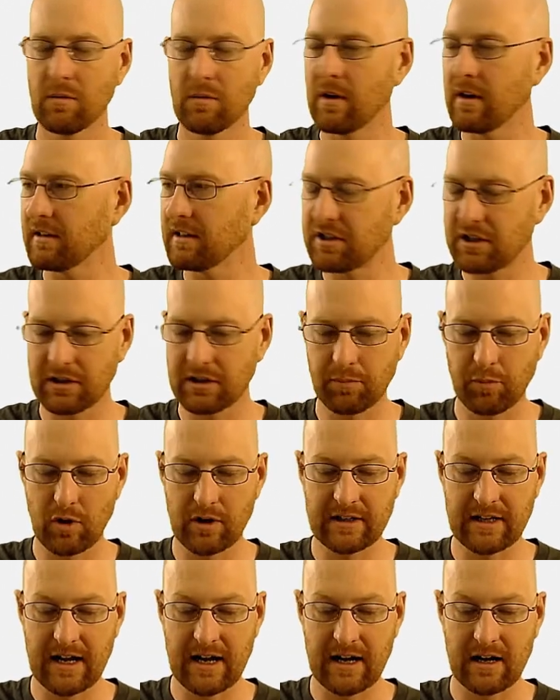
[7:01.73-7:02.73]
Well, let's just
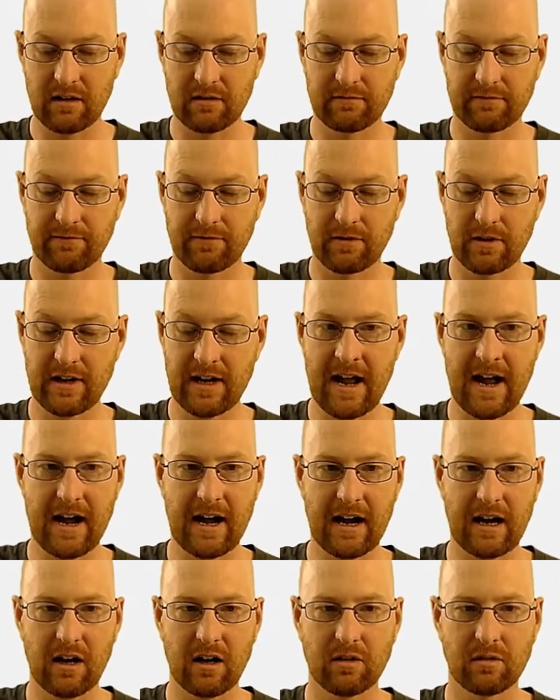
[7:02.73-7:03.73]
print out for
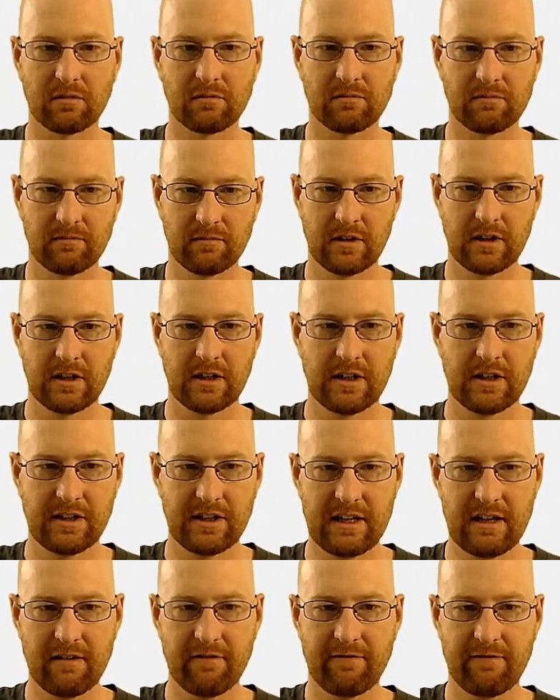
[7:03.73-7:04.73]
now
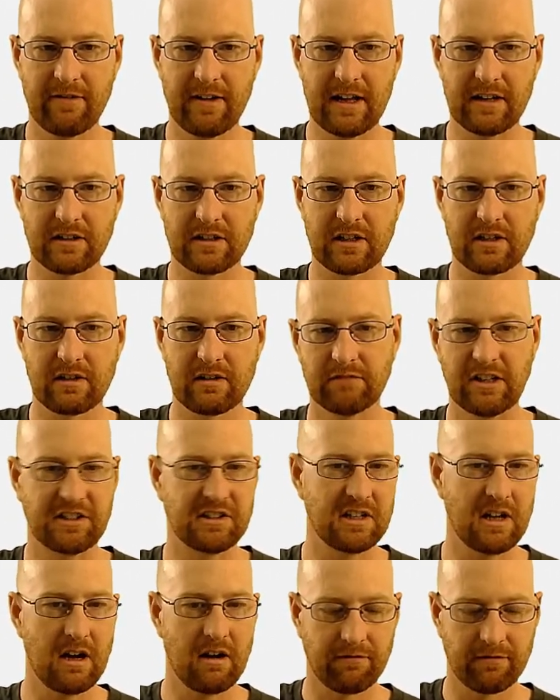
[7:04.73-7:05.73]
the event
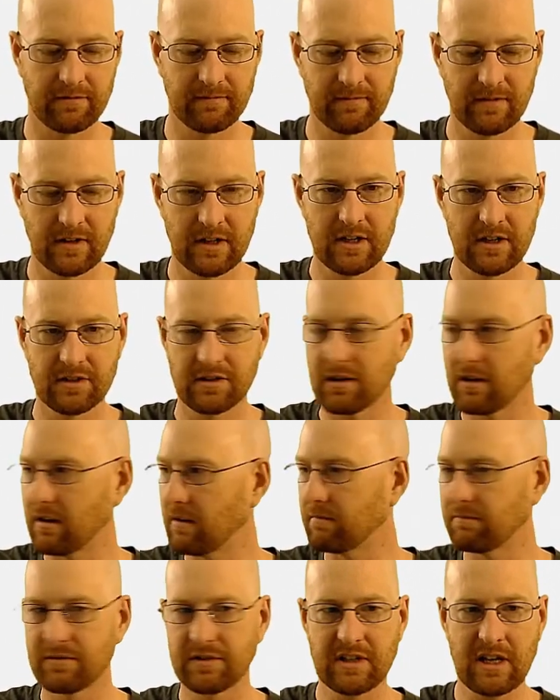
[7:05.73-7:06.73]
itself.
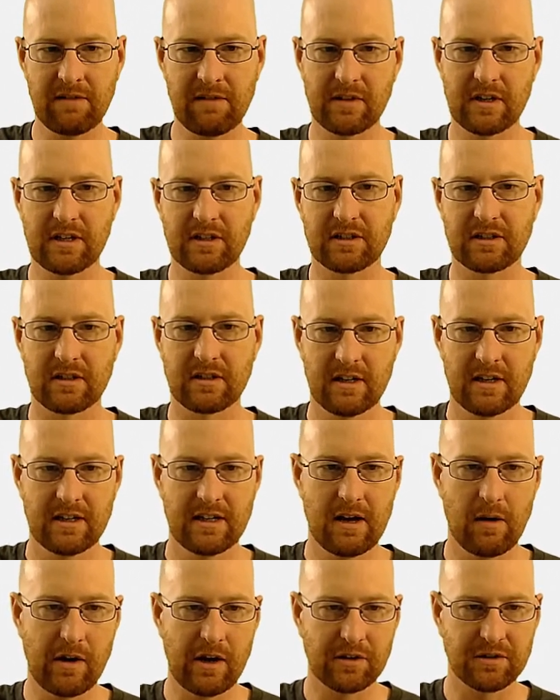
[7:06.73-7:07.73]
So save this.
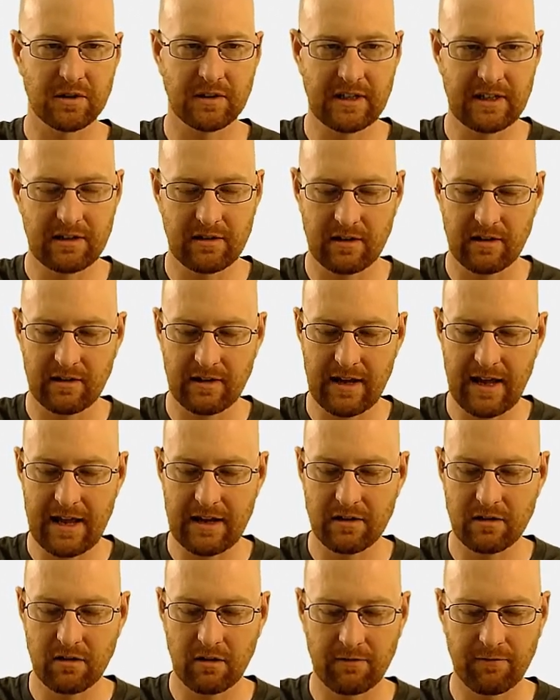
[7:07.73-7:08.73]
Now we also need to
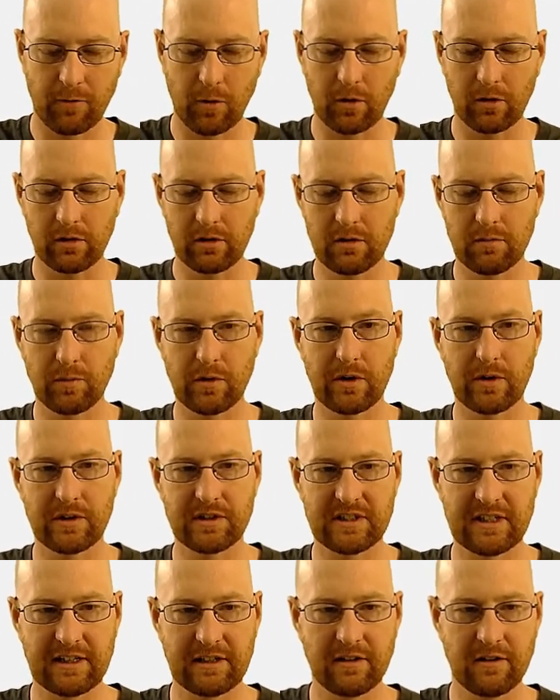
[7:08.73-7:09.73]
end our for loop. We
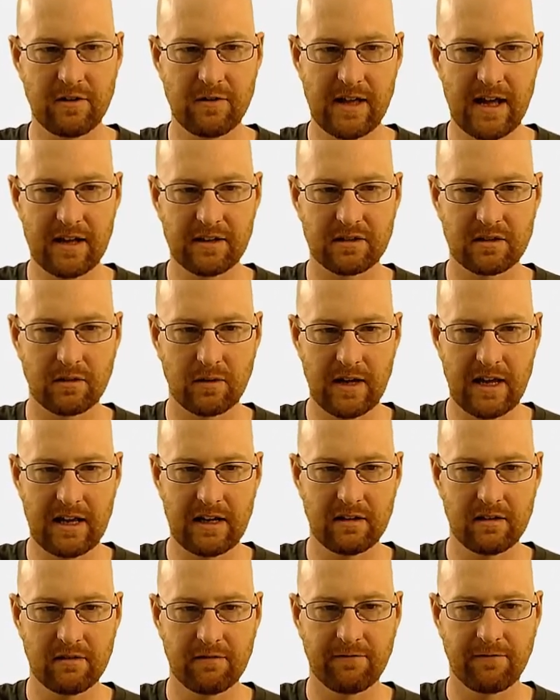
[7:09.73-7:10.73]
always need to do that. So
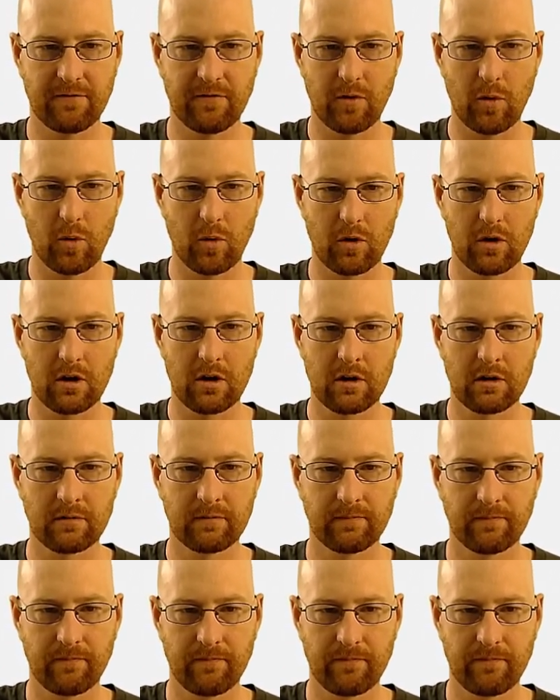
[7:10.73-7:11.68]
end for.